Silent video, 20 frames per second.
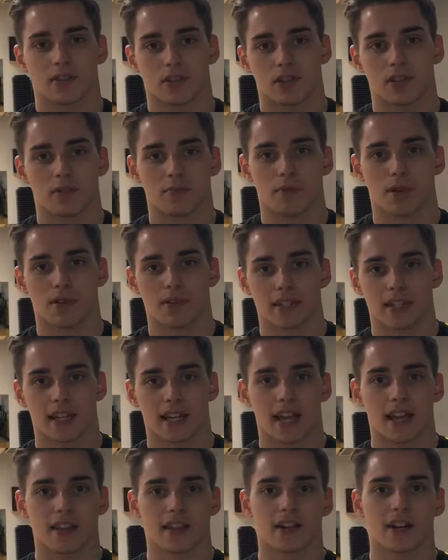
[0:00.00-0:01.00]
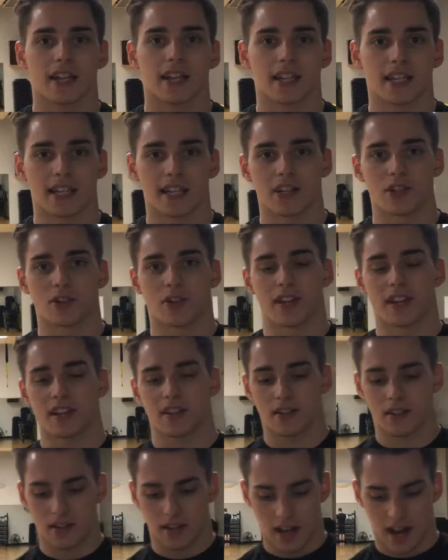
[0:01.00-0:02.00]
those two bones together in the knee joint,
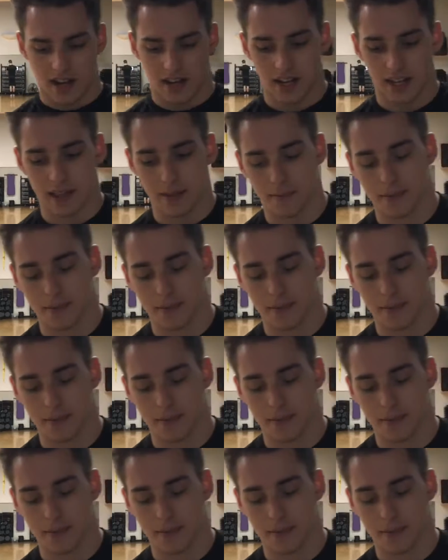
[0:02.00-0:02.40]
kind of in